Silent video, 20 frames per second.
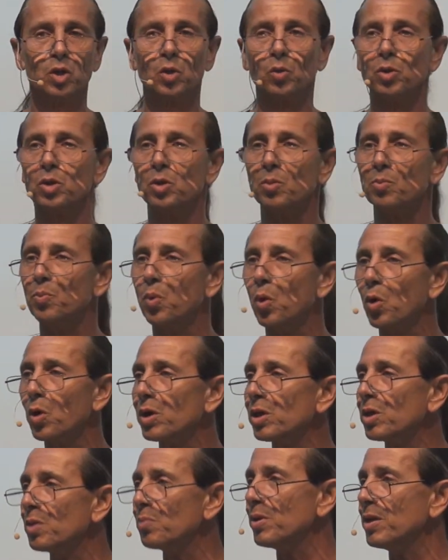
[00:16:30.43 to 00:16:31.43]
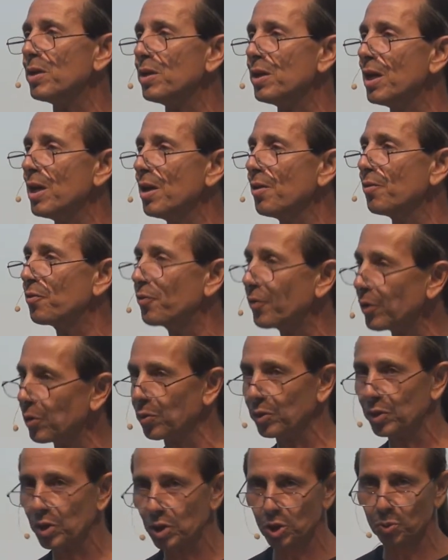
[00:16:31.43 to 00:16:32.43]
So it's important to be filled
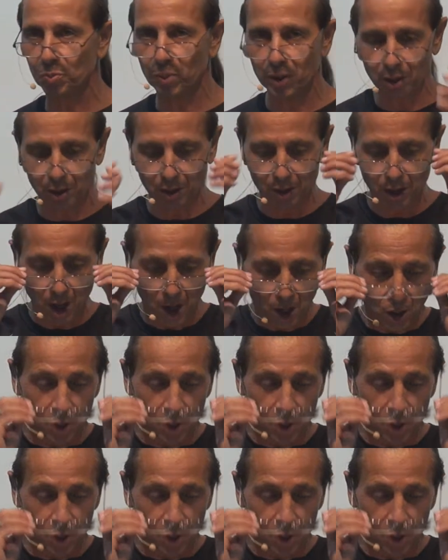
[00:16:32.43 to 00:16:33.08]
with the Spirit.